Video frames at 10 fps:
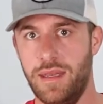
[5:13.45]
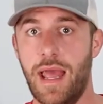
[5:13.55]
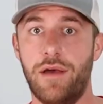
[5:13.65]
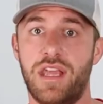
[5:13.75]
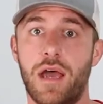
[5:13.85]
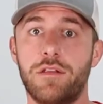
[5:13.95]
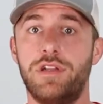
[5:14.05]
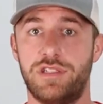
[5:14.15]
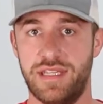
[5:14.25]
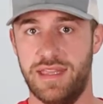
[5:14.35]
Now, the other
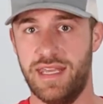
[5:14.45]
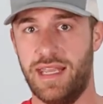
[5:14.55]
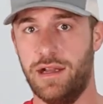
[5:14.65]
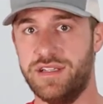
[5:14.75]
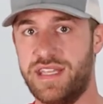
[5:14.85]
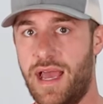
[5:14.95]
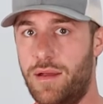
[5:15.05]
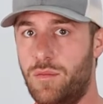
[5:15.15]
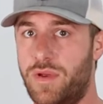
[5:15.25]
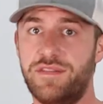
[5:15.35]
interesting thing here is
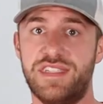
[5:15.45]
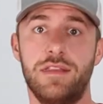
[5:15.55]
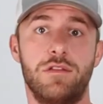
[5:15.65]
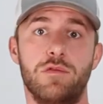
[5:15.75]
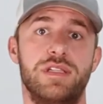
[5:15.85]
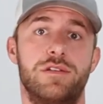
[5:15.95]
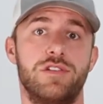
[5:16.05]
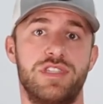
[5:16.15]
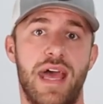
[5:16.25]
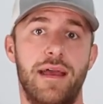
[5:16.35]
that we've seen through
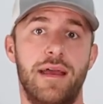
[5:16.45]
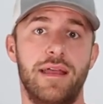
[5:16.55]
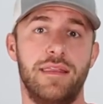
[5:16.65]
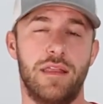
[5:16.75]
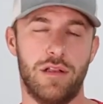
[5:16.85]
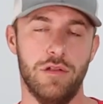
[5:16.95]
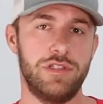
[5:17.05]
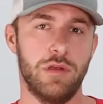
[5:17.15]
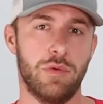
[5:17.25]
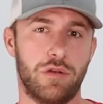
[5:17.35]
research that the
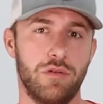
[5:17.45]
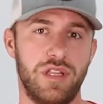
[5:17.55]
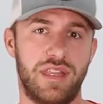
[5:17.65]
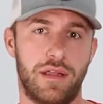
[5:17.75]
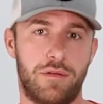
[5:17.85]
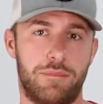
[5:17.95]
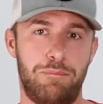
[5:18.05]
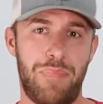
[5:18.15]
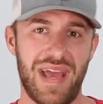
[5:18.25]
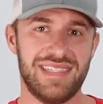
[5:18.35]
glutes are recruited the
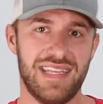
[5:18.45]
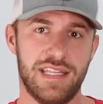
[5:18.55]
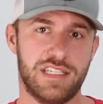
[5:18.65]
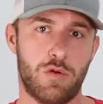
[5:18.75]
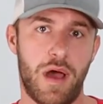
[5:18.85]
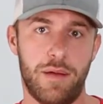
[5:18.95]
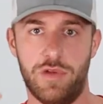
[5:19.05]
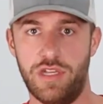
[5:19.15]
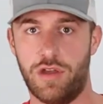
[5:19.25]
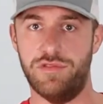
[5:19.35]
best in the squat
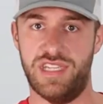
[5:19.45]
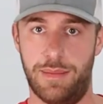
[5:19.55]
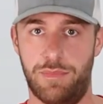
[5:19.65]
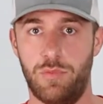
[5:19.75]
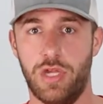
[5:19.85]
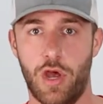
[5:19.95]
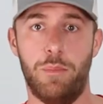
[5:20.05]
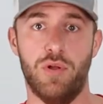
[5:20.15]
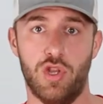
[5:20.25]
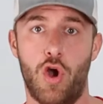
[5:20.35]
when you go deep, when you go
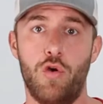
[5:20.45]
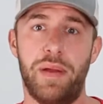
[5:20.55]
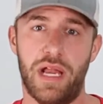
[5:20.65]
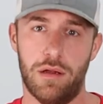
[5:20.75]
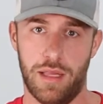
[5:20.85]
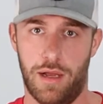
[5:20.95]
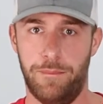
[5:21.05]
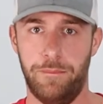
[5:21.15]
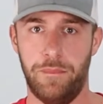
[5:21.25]
below parallel.